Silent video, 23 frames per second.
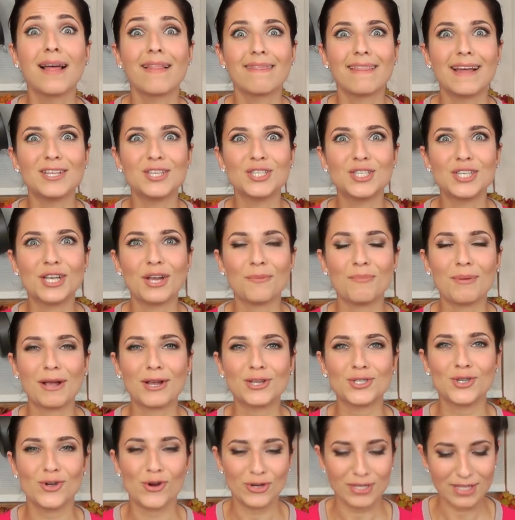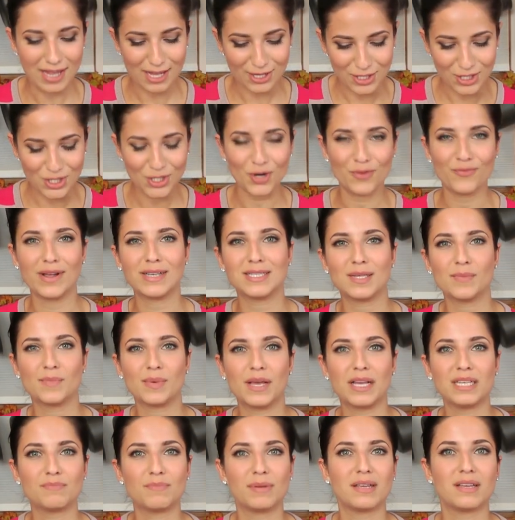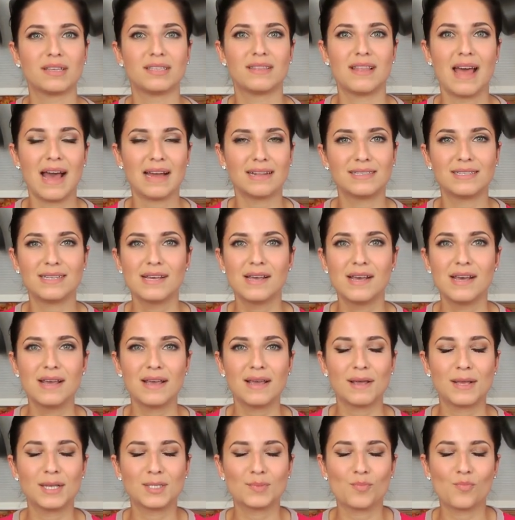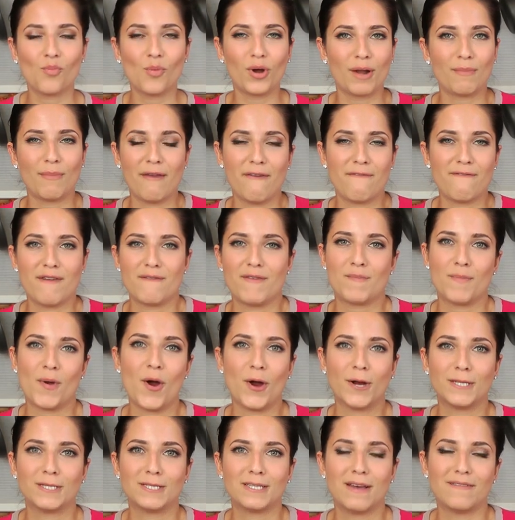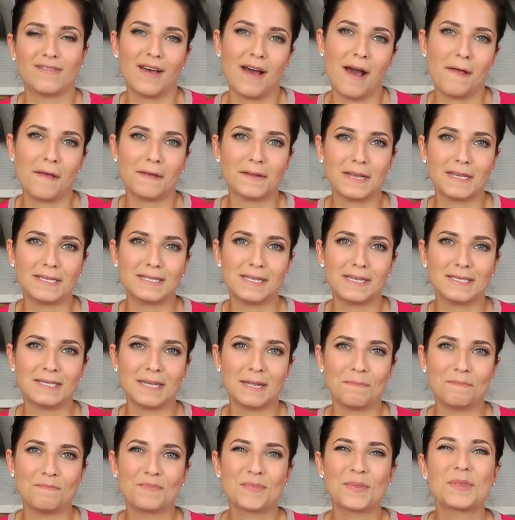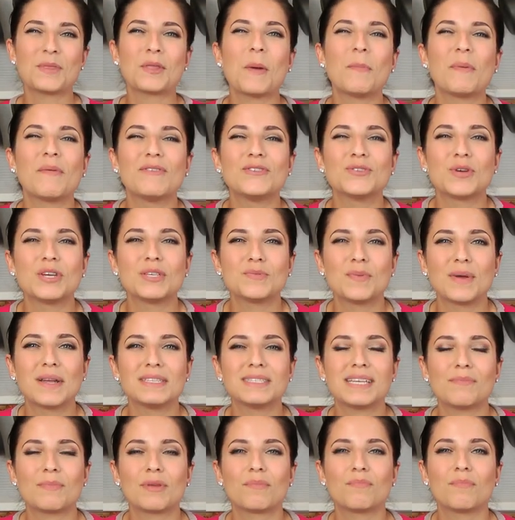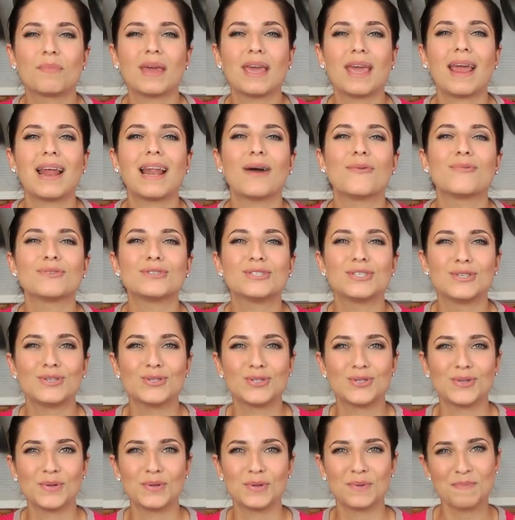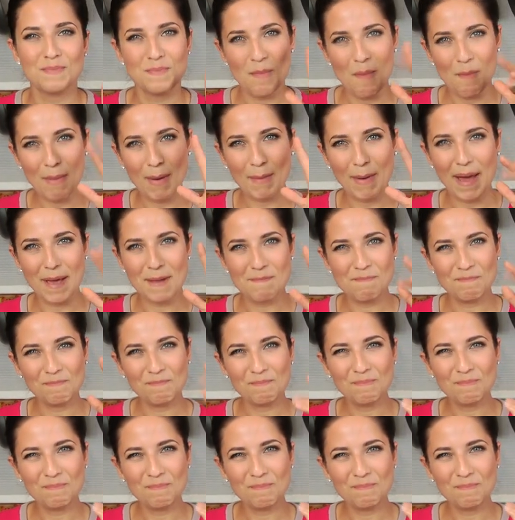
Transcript: let's share pictures, let's share recipes, because that is one of my favorite parts of the holiday season. Hope you enjoy spending time with me, and I will see you soon. Bye-bye.